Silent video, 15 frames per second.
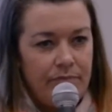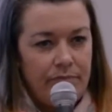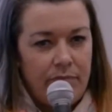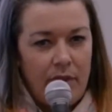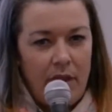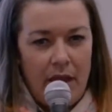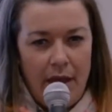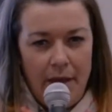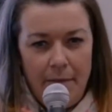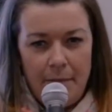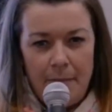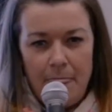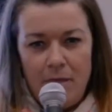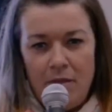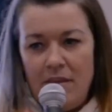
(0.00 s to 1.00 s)
Yeah?
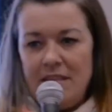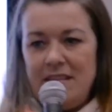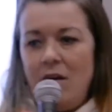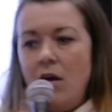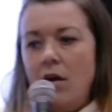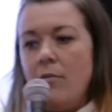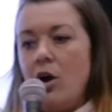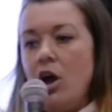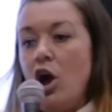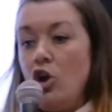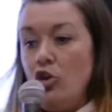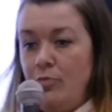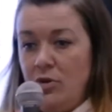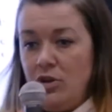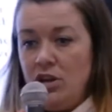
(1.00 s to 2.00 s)
So that's how I might
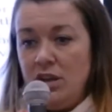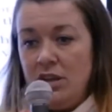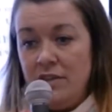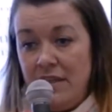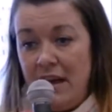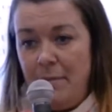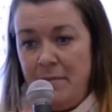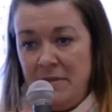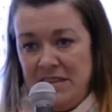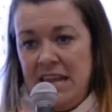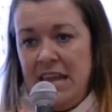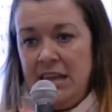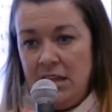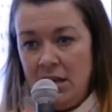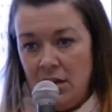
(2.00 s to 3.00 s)
open at that
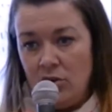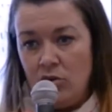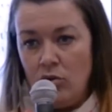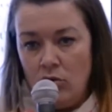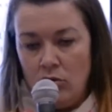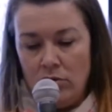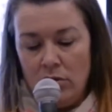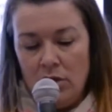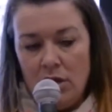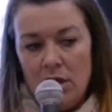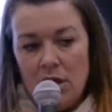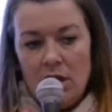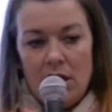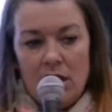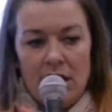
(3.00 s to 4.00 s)
particular call.
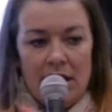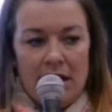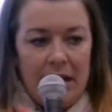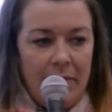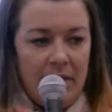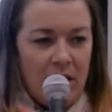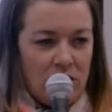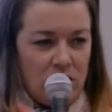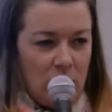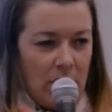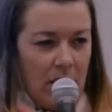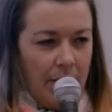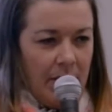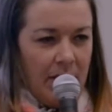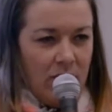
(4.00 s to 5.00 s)
Now let me ask you a
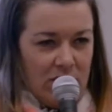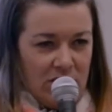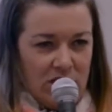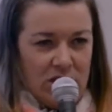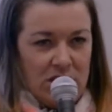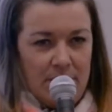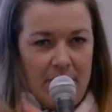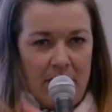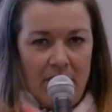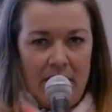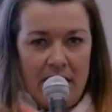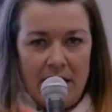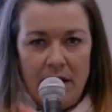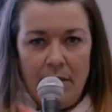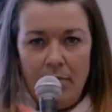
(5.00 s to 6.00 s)
couple of questions about
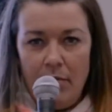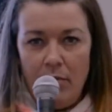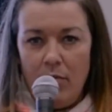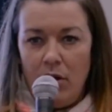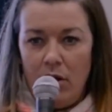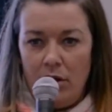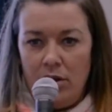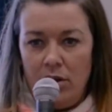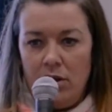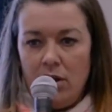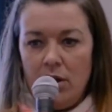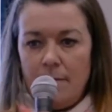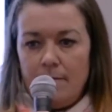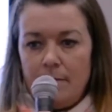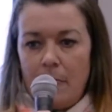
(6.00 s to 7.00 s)
that. Number one,
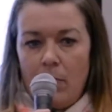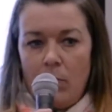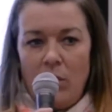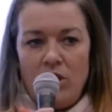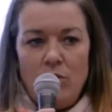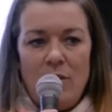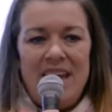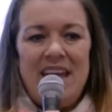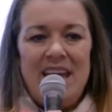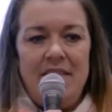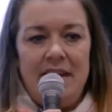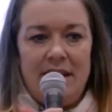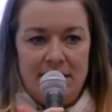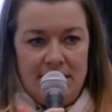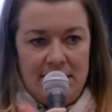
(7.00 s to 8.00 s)
when you hear
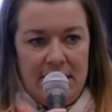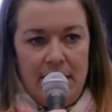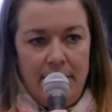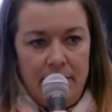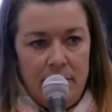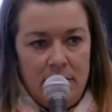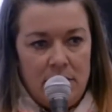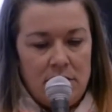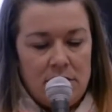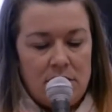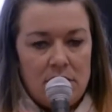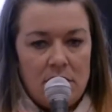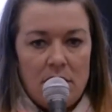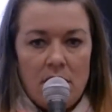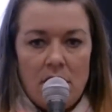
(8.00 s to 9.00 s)
that statement,
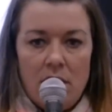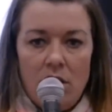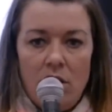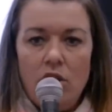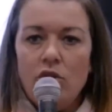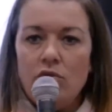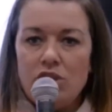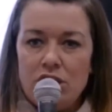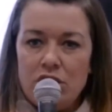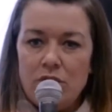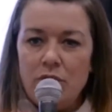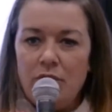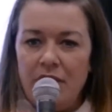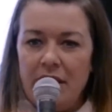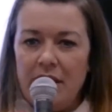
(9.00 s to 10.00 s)
who do
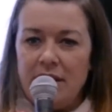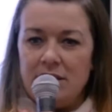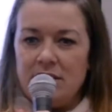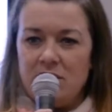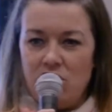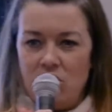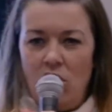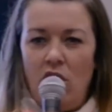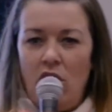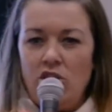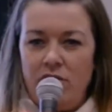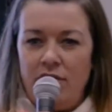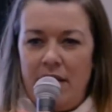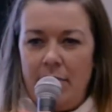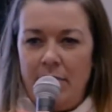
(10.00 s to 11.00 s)
you think is in
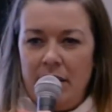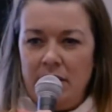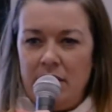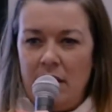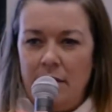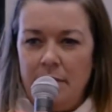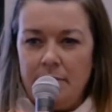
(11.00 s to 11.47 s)
charge of that meeting?